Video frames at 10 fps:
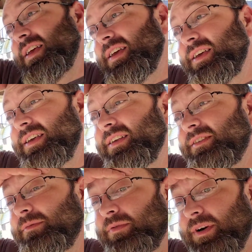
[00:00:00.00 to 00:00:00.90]
and
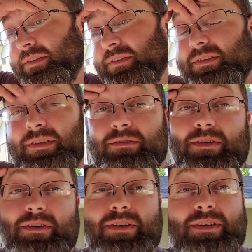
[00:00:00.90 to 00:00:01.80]
surprisingly the
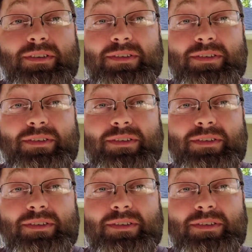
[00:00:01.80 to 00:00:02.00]
rear end's